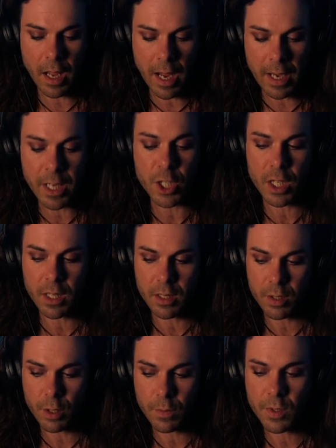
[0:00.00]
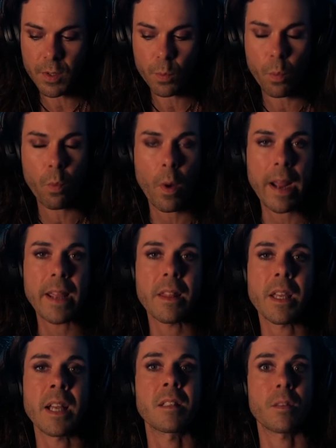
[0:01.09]
energy that's sort of swathing
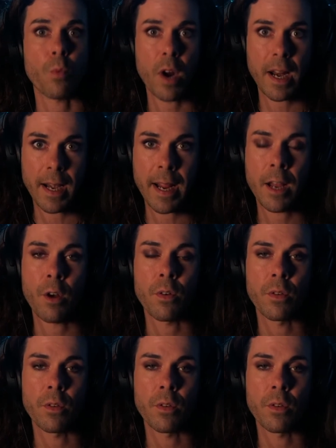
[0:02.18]
us right now,